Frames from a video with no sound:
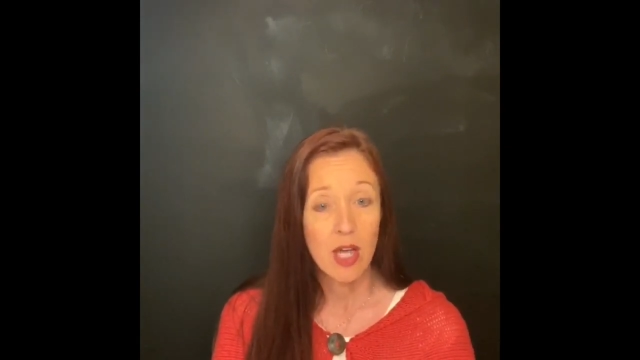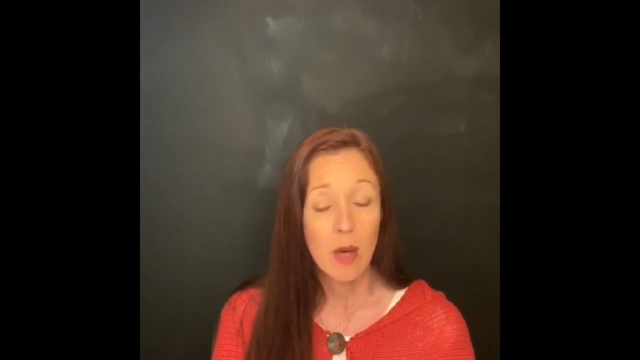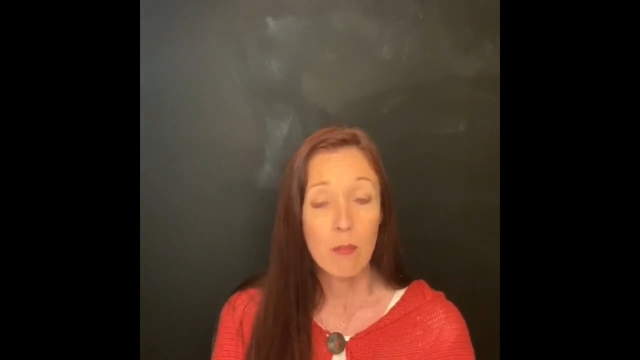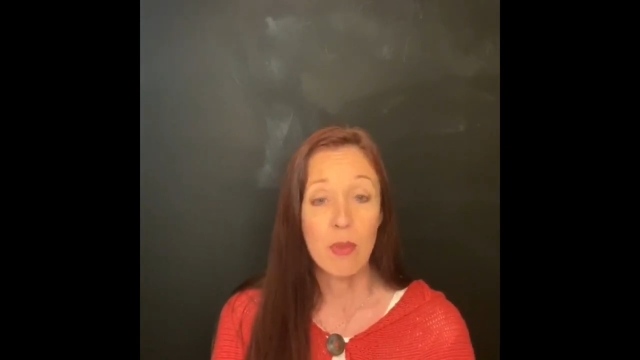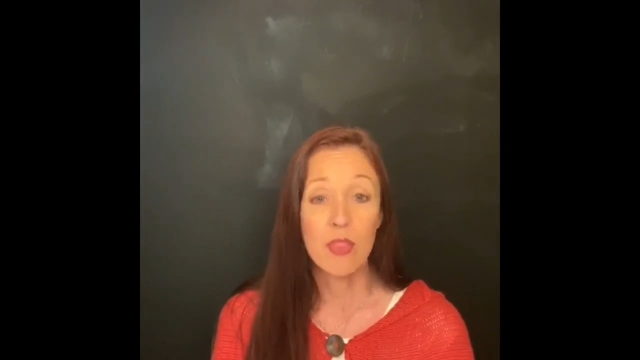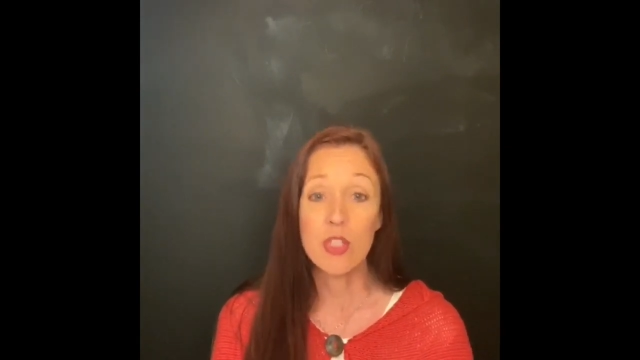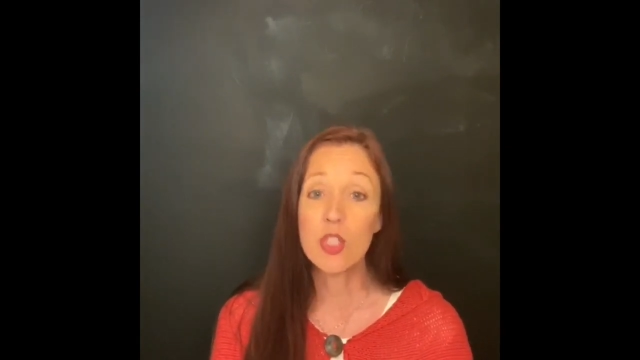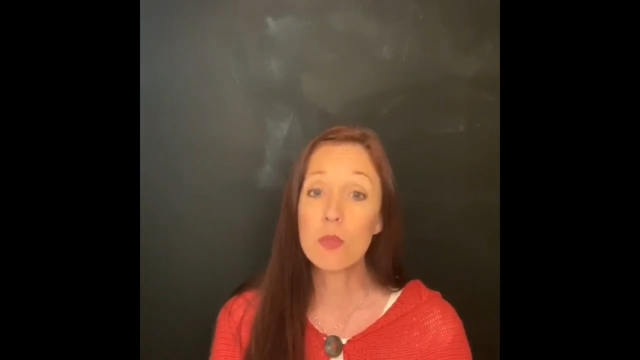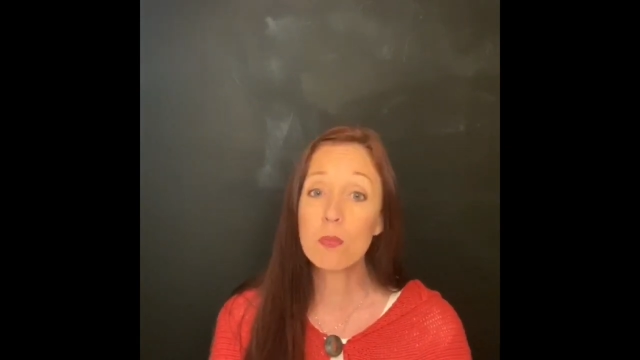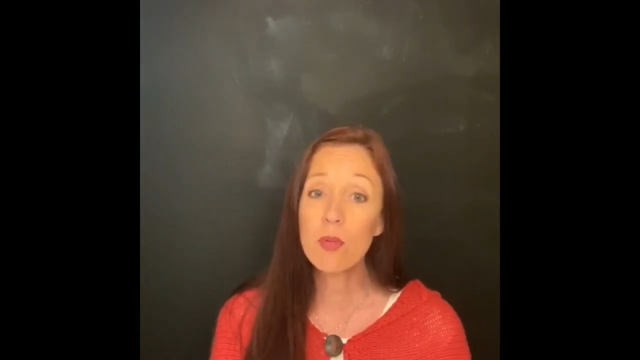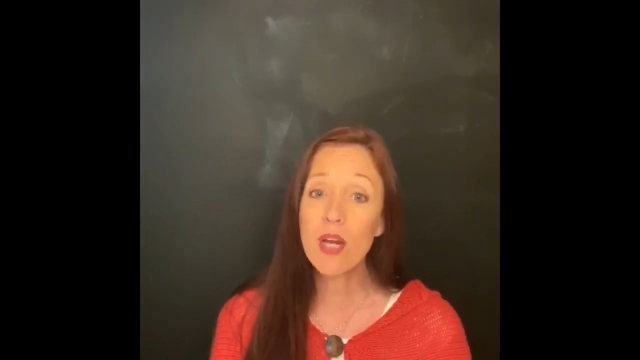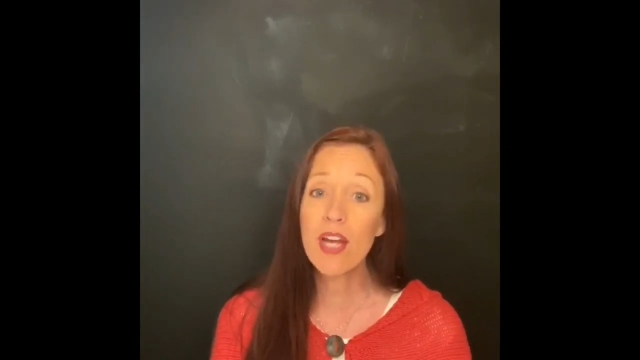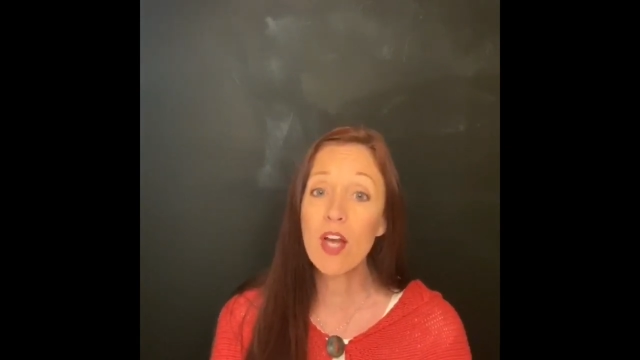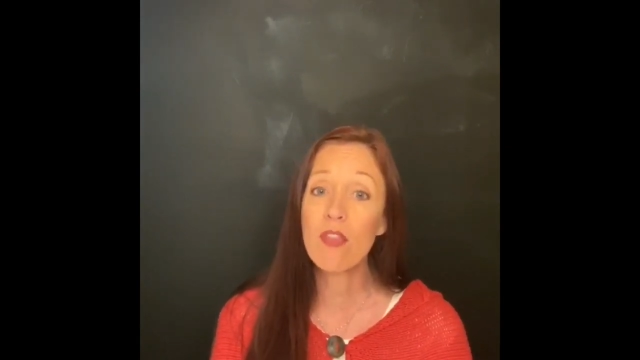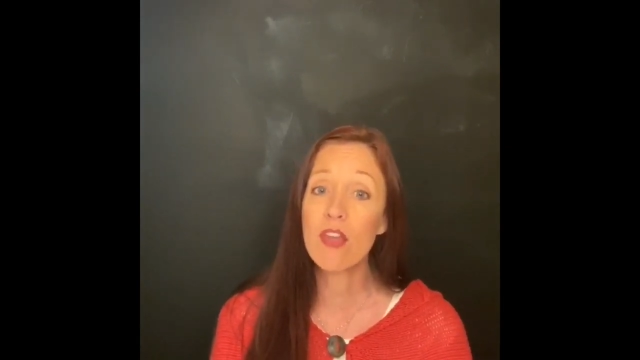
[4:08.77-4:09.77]
but the
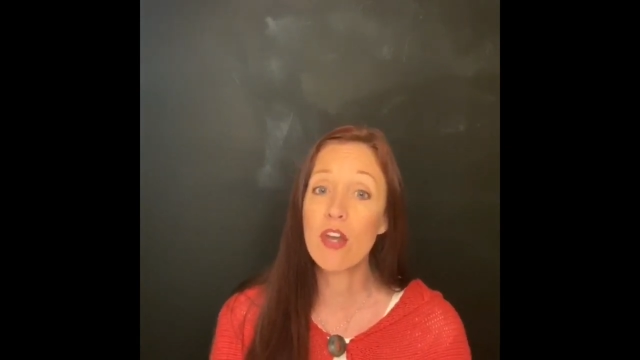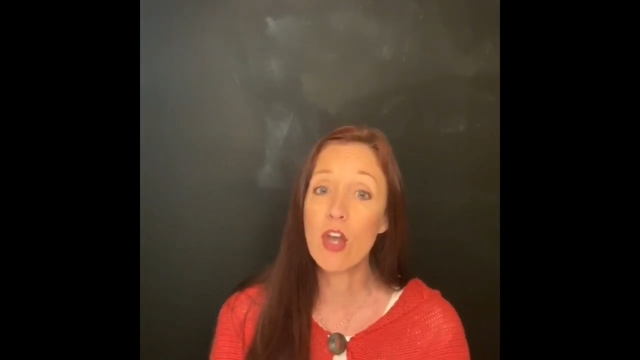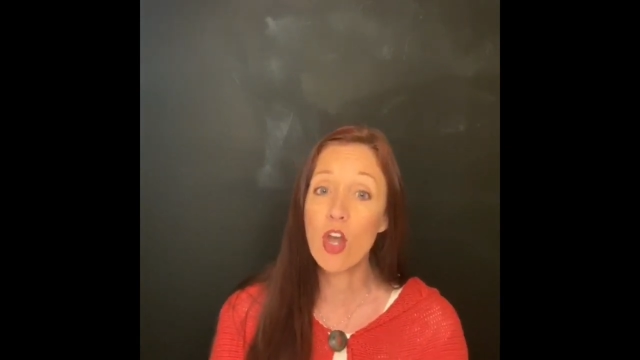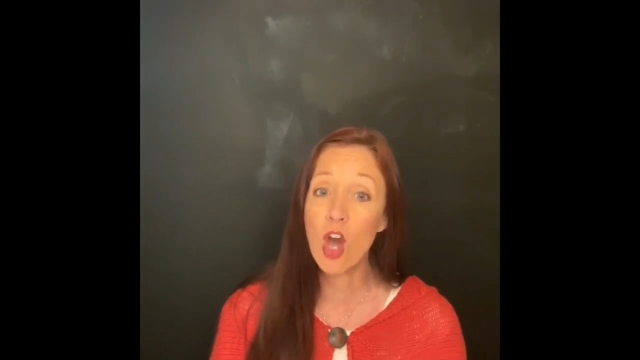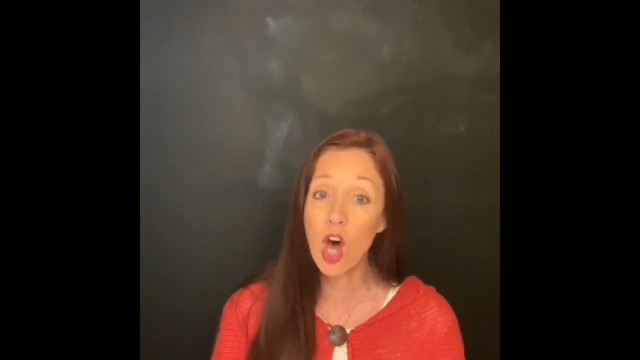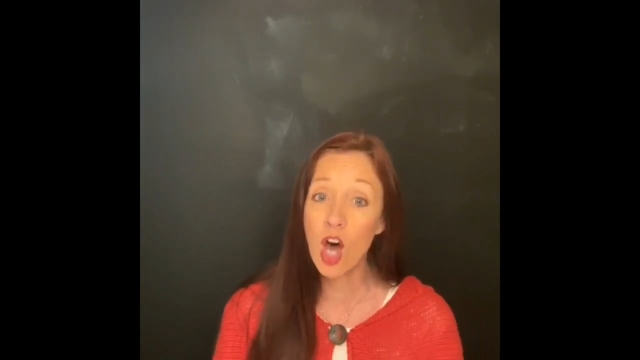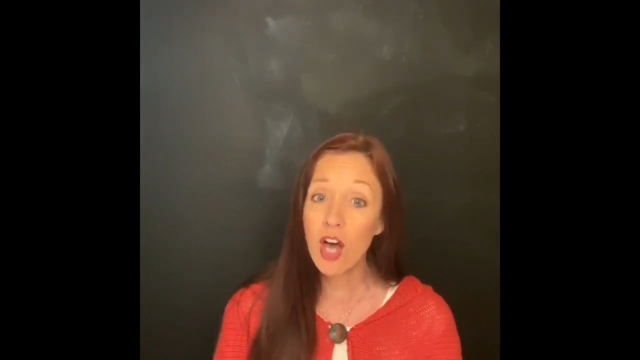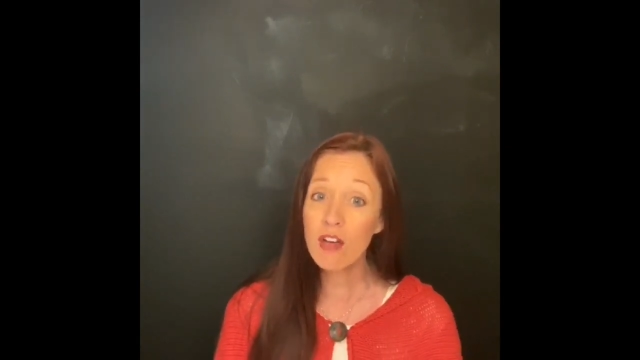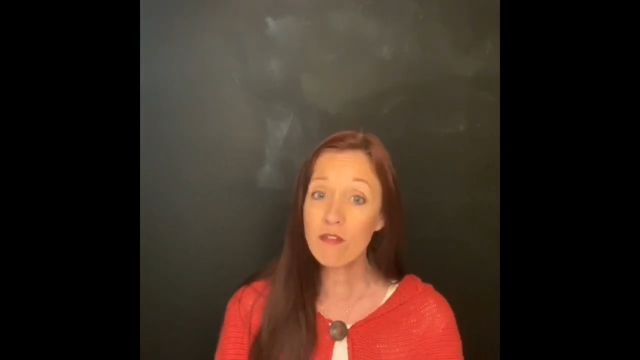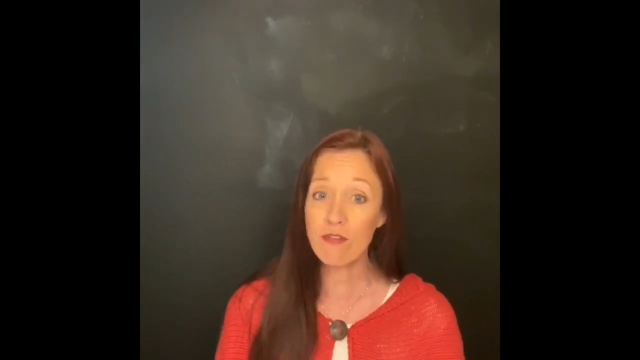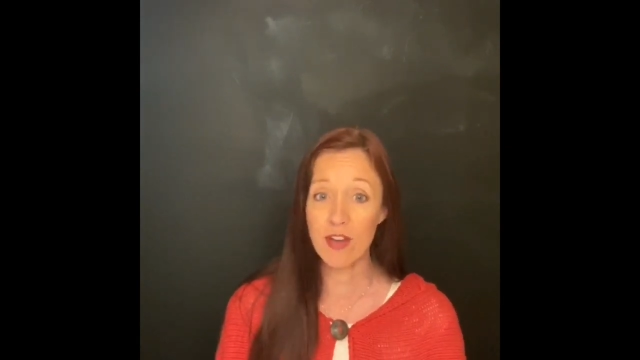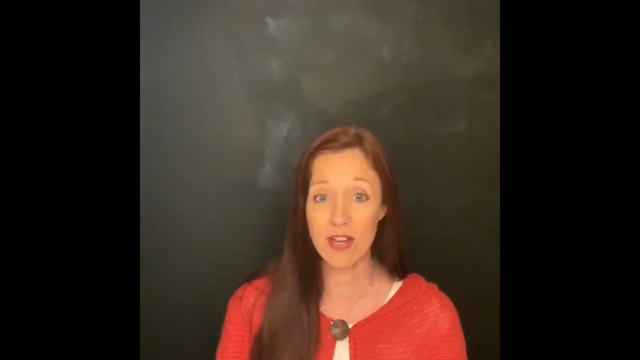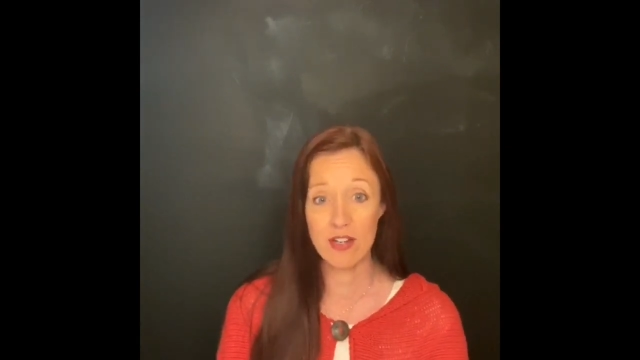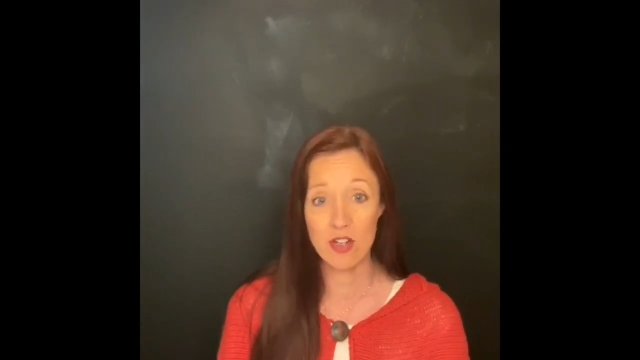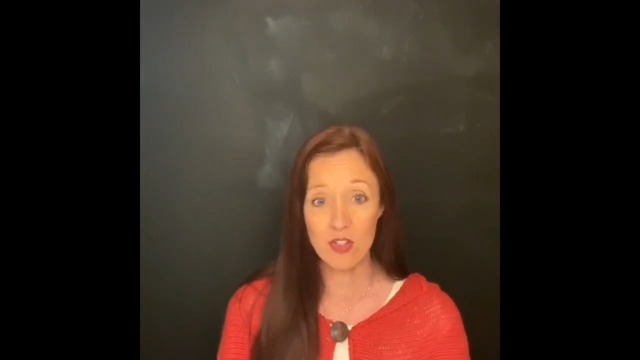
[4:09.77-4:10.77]
spray on the
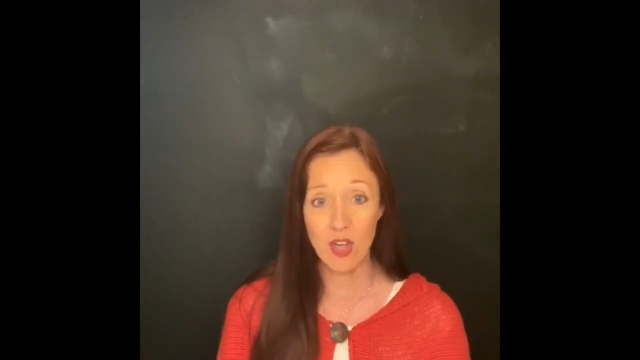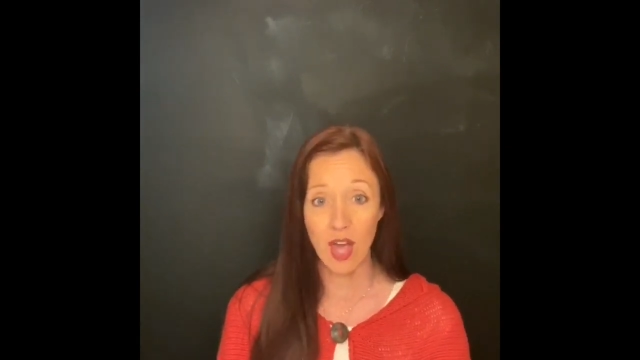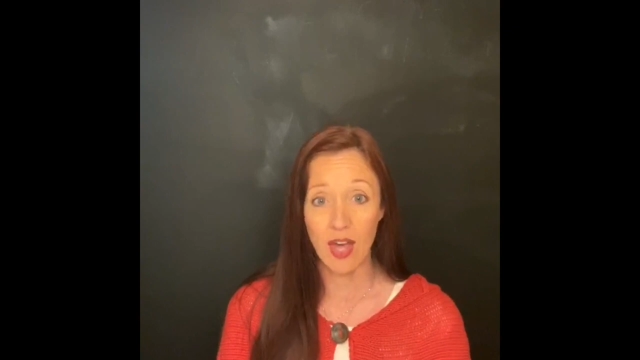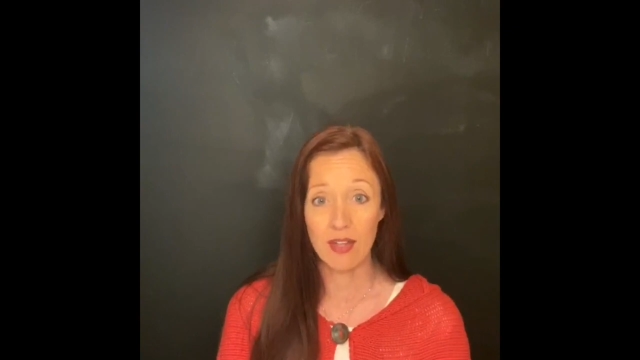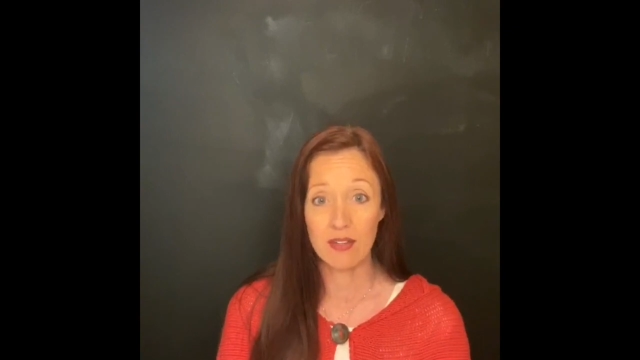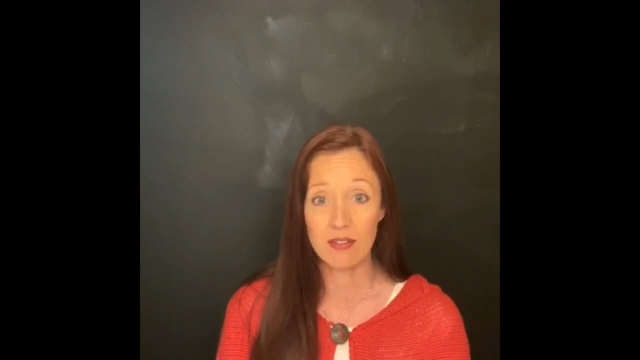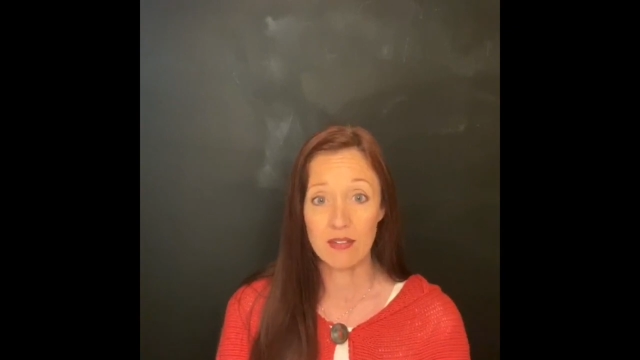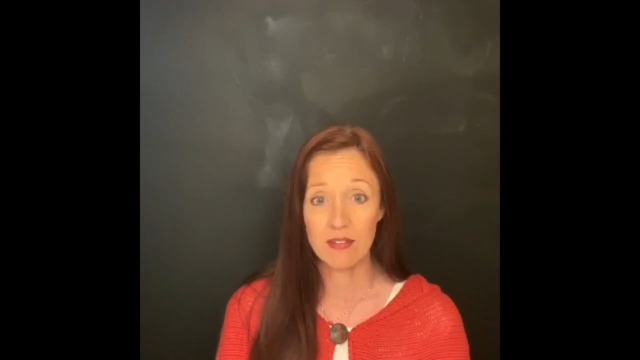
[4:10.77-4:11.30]
non-fire side,